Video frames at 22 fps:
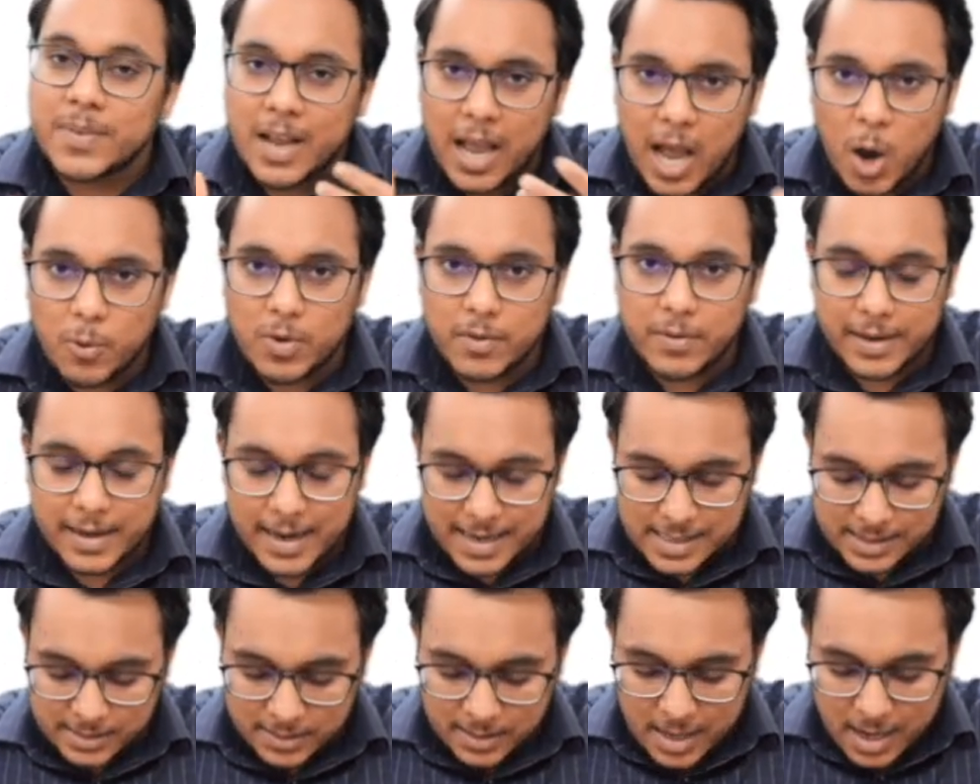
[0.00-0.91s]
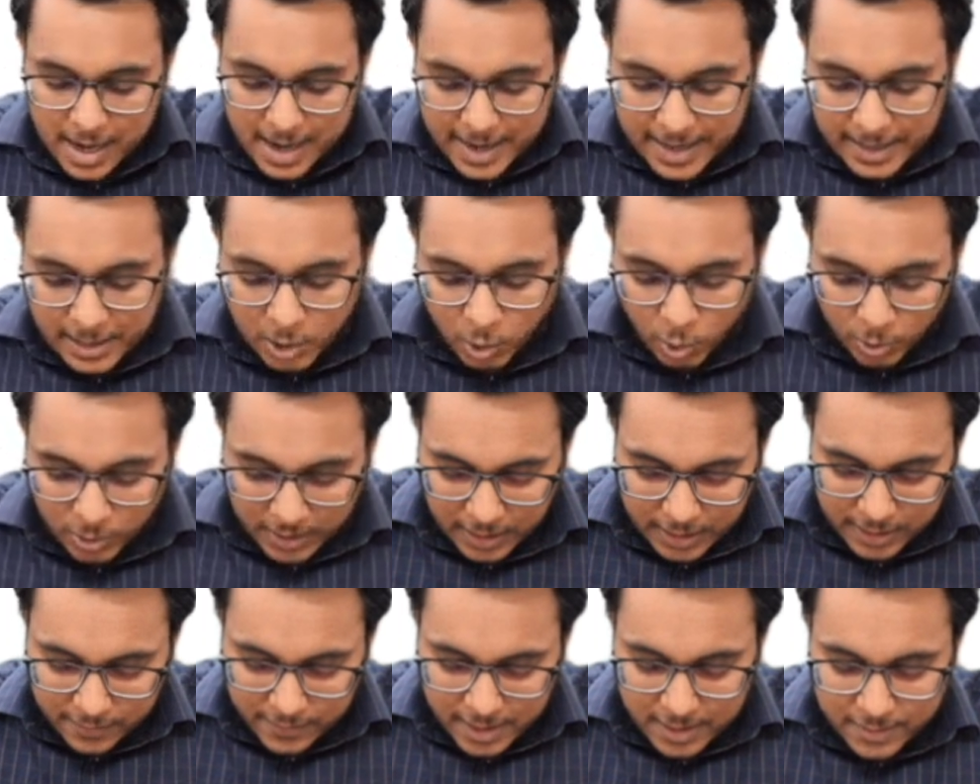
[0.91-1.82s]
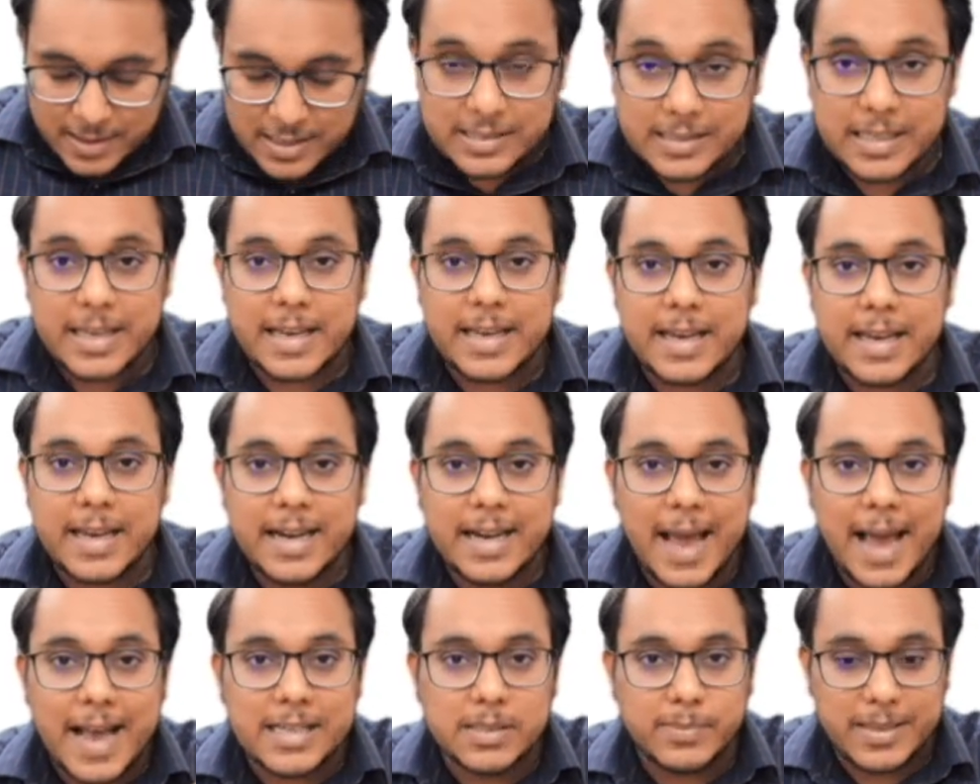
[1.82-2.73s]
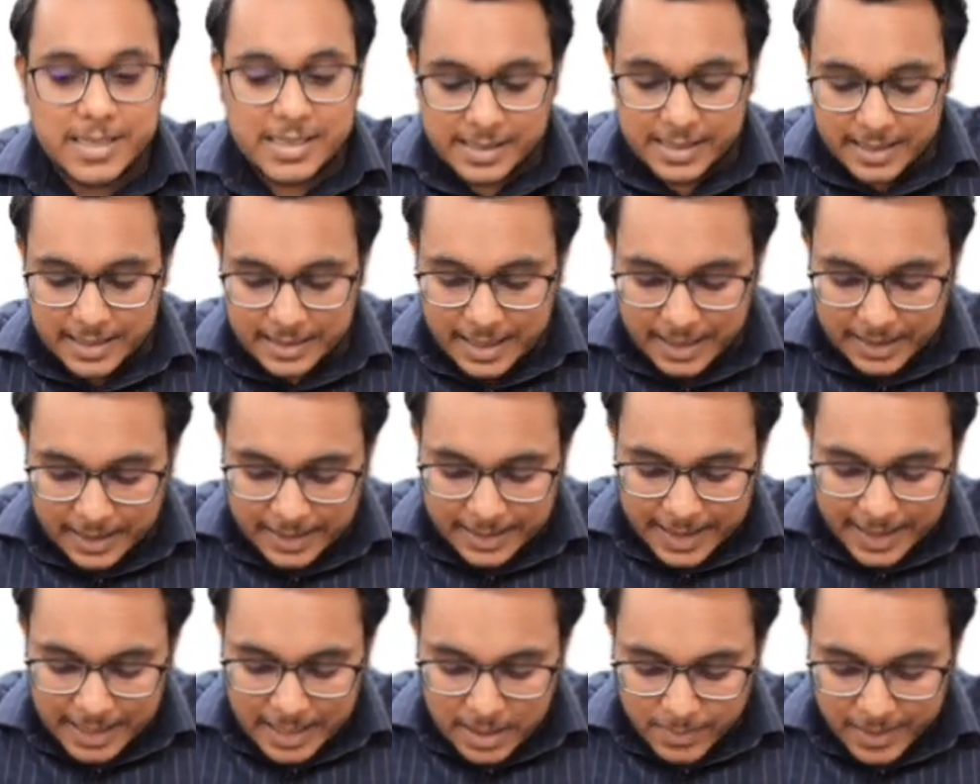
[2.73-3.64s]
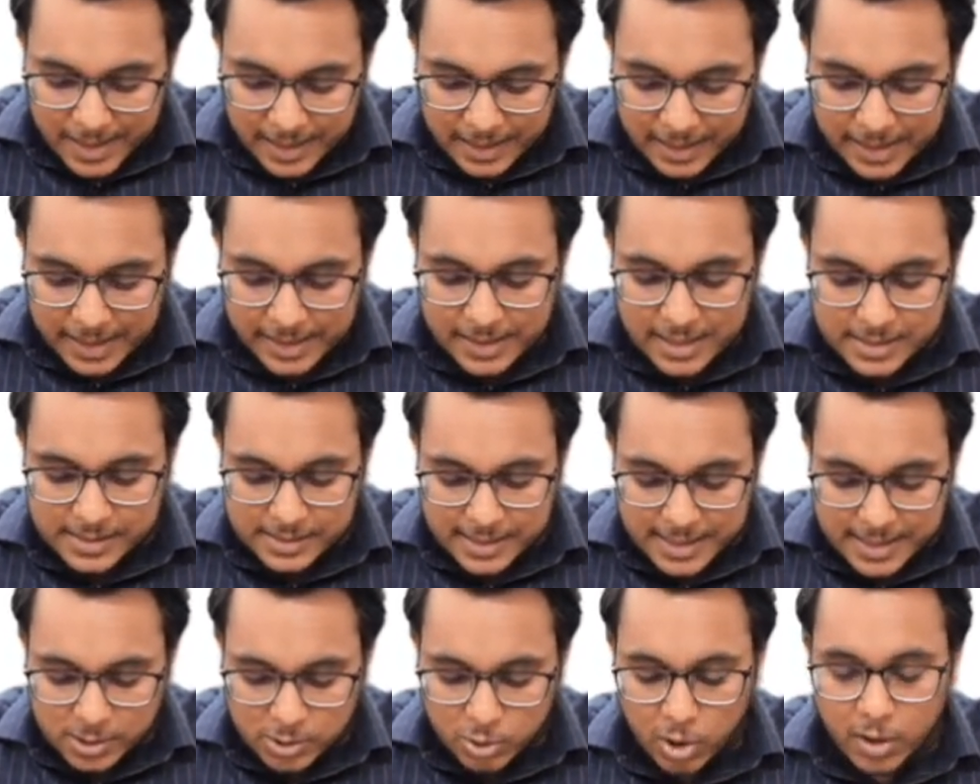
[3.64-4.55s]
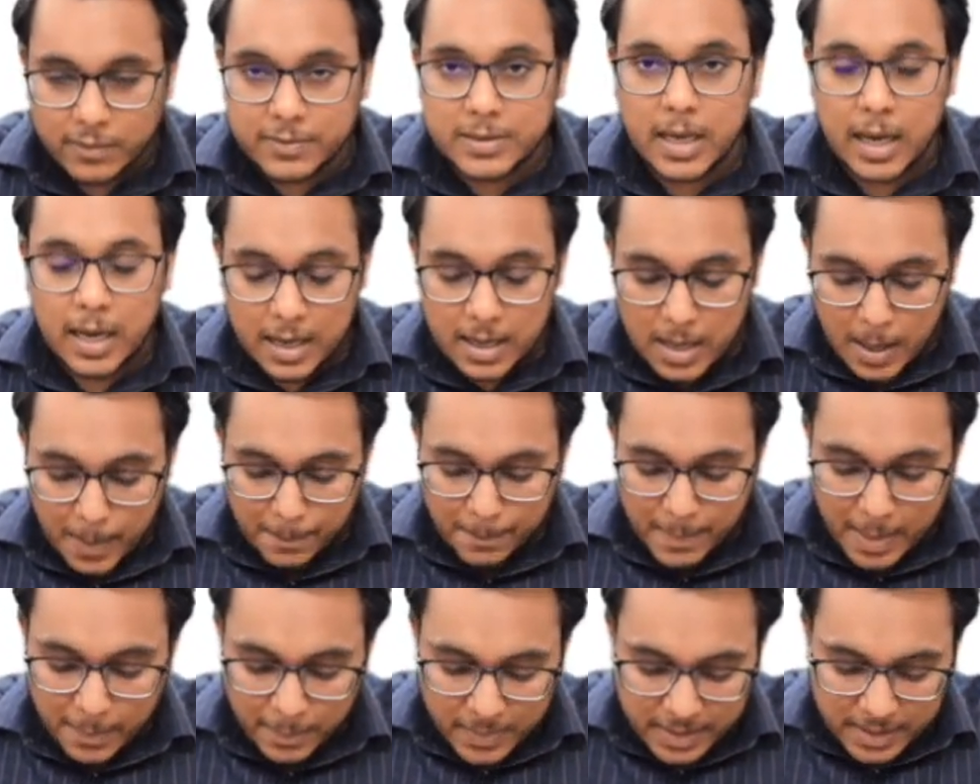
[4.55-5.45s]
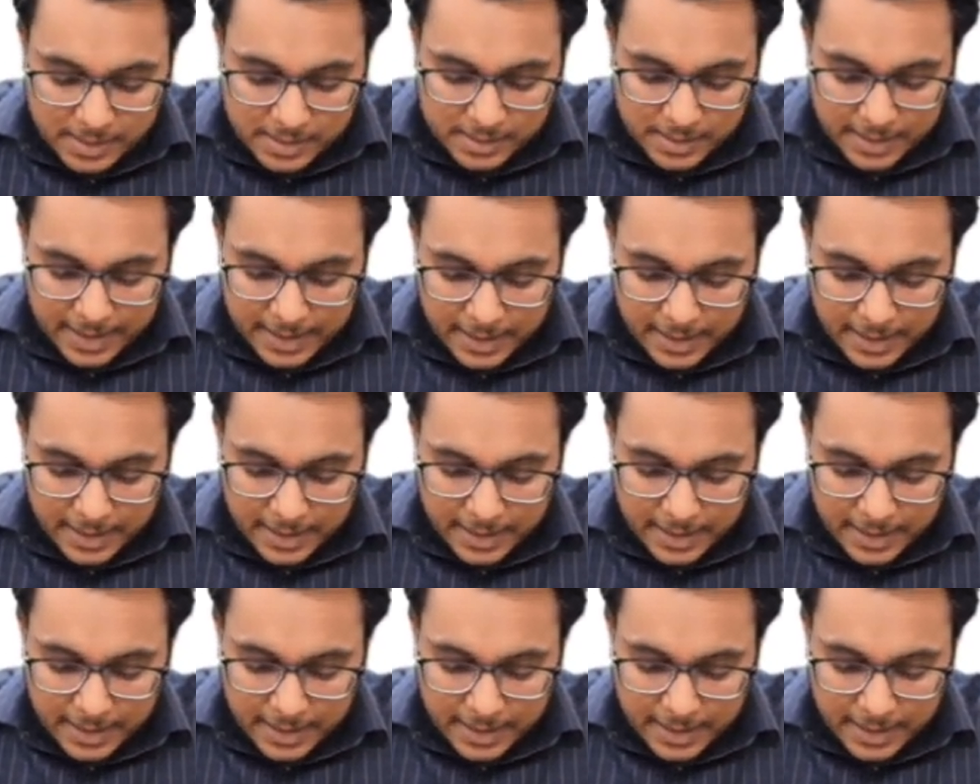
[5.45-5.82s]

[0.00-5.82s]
However, guys, in total, when we see, it has been seen that deliberately the 6 of the members,